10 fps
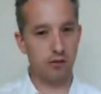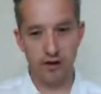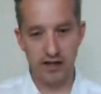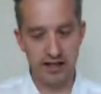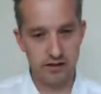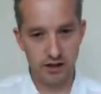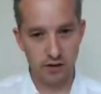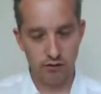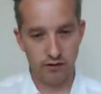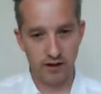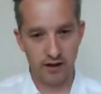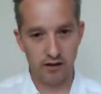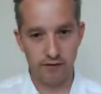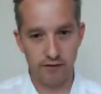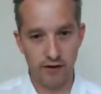won't need to use
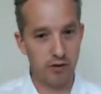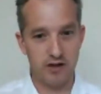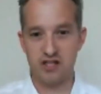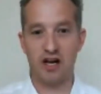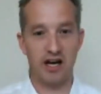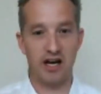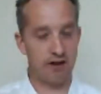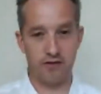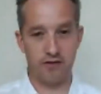the phone, but it's nice